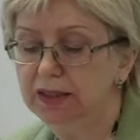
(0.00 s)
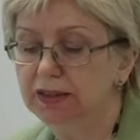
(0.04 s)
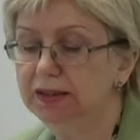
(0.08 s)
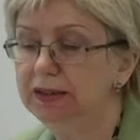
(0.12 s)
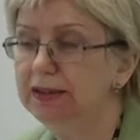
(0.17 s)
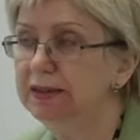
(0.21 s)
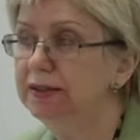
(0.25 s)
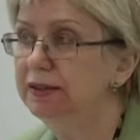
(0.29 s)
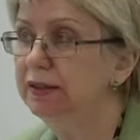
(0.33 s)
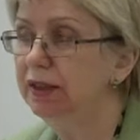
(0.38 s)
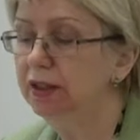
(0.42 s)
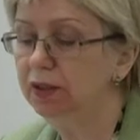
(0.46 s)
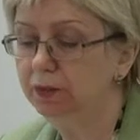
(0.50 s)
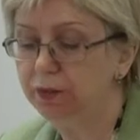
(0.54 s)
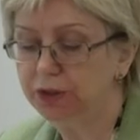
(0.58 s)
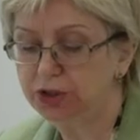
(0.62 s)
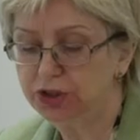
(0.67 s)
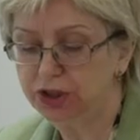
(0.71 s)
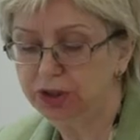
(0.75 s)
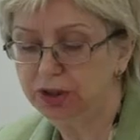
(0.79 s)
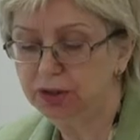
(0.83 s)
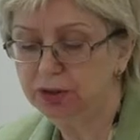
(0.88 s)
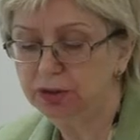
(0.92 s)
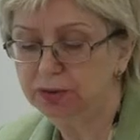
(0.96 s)

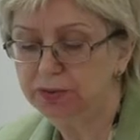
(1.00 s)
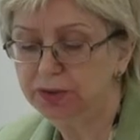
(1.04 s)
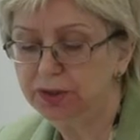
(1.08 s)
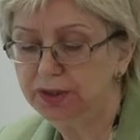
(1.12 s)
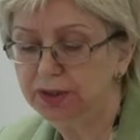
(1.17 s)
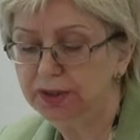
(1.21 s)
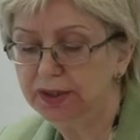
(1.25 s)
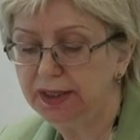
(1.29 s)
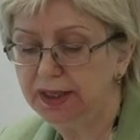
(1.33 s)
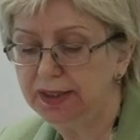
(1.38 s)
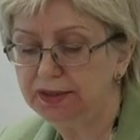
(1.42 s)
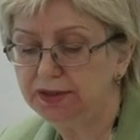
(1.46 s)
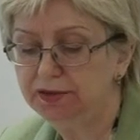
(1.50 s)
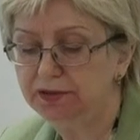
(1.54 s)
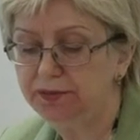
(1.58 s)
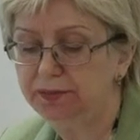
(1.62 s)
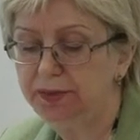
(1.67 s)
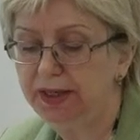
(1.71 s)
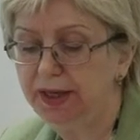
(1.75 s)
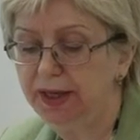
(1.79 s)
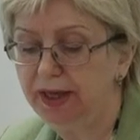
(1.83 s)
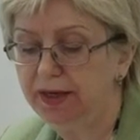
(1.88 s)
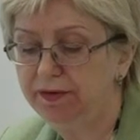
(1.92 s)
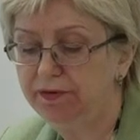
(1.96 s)
distinguishing communicative
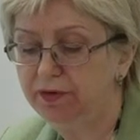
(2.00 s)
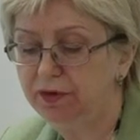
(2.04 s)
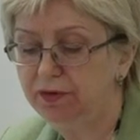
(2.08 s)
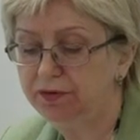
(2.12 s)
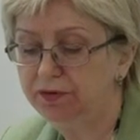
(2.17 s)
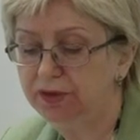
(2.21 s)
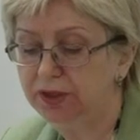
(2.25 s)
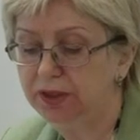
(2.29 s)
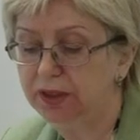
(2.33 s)
behavior of